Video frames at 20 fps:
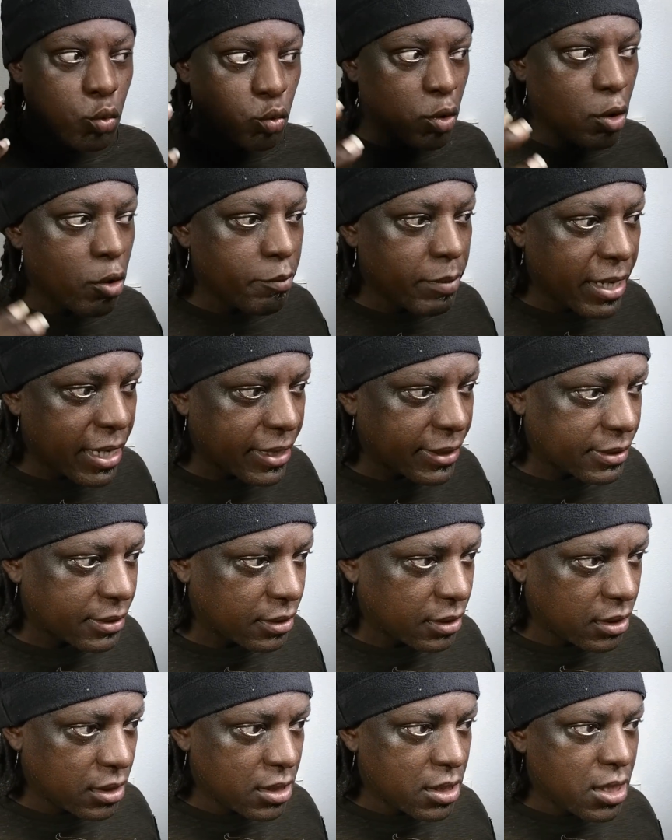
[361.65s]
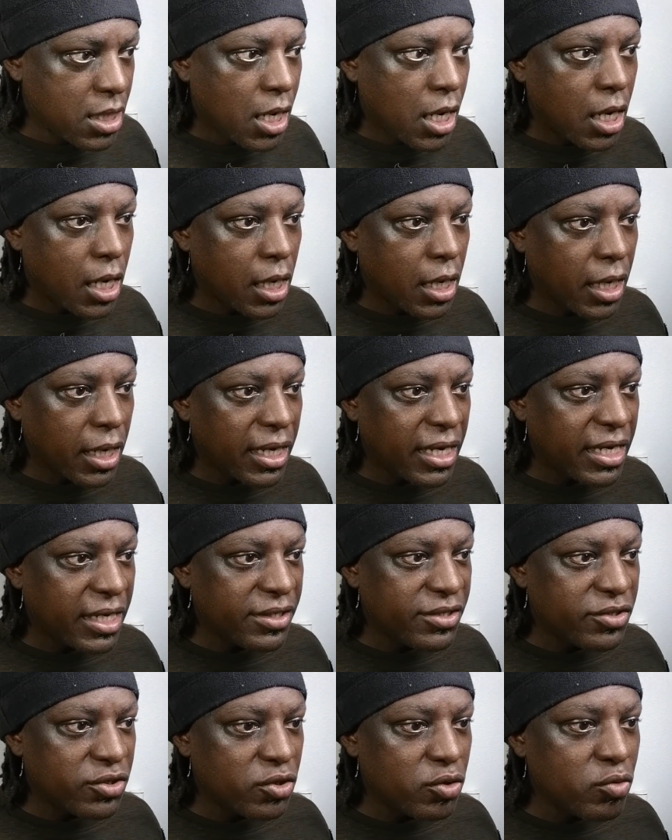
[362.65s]
robot
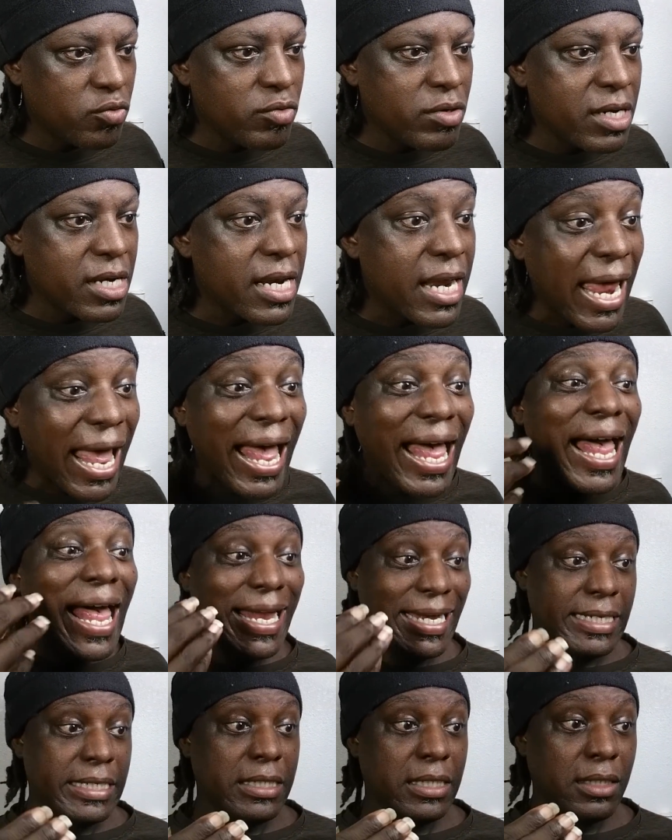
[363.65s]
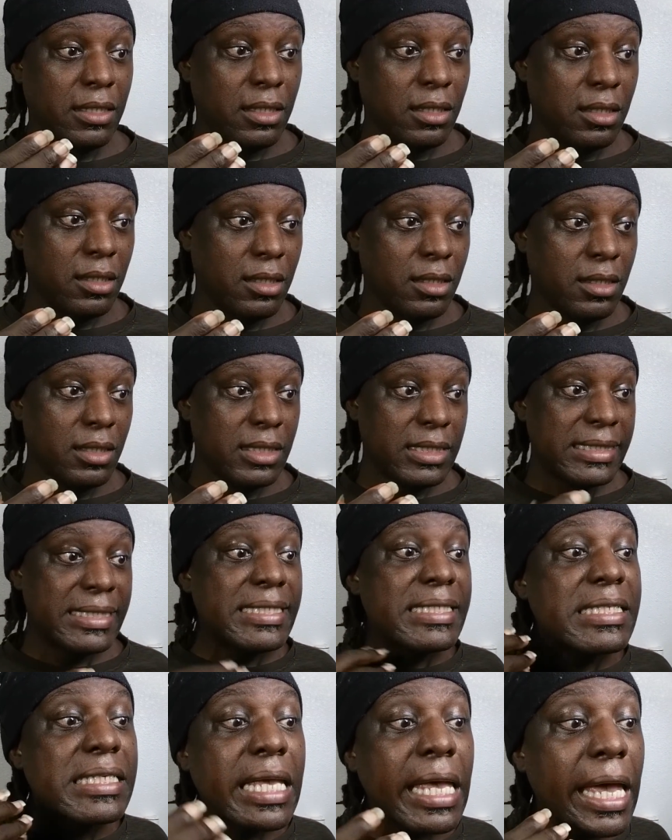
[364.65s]
is to not
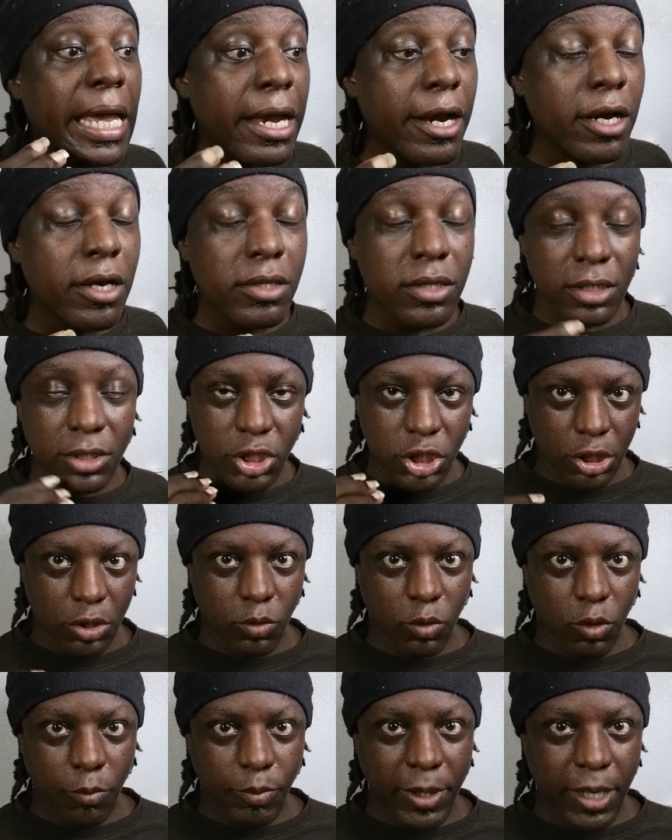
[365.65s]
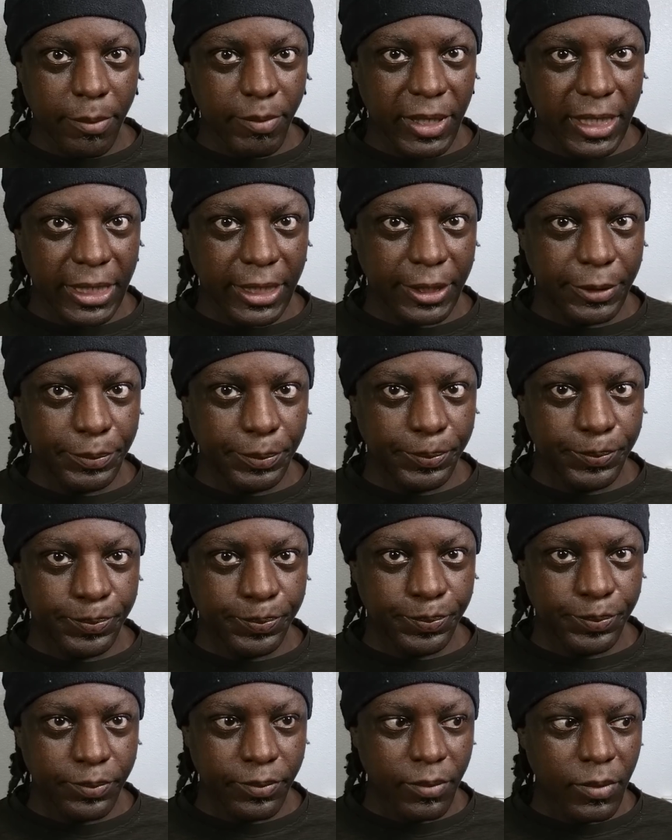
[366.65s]
scare the general public.
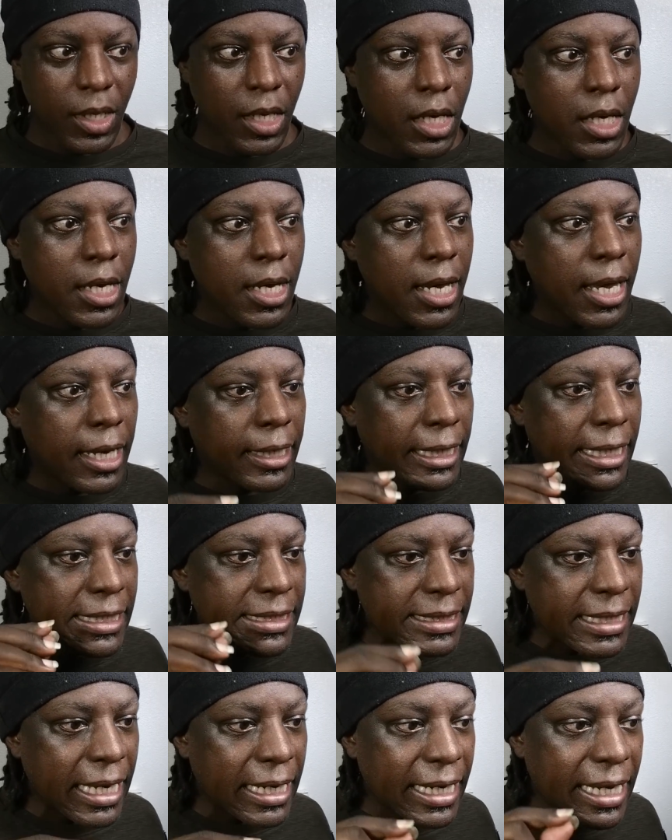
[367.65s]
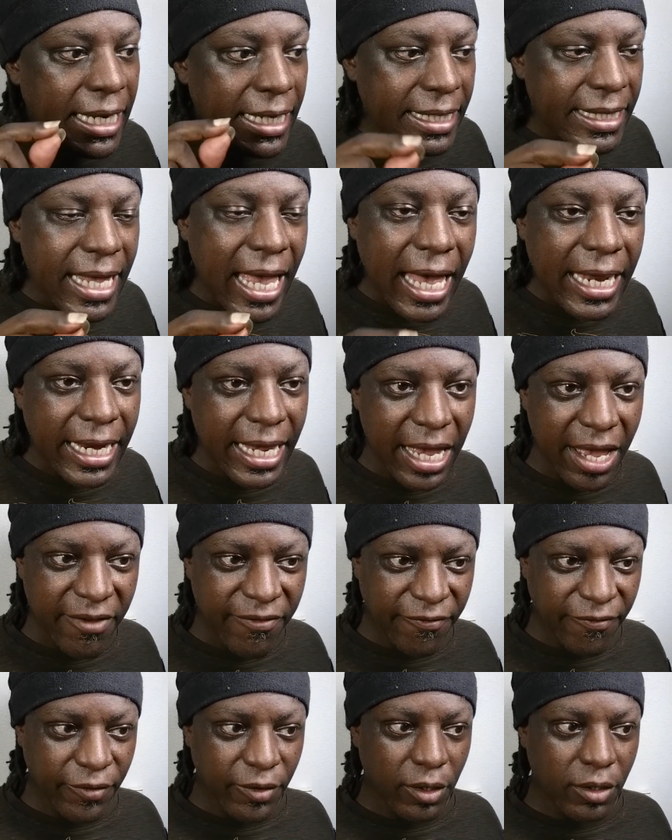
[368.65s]
And they said in that
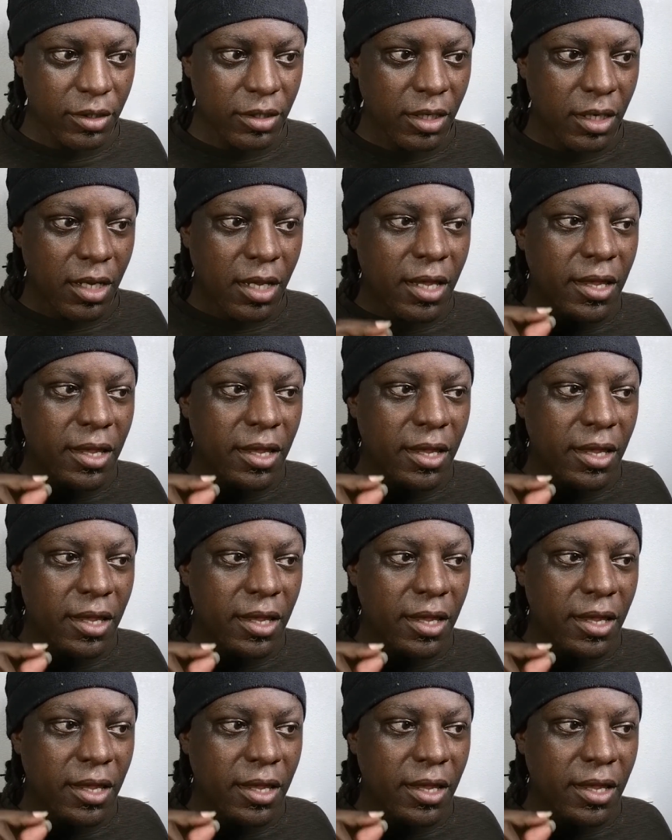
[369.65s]
effort,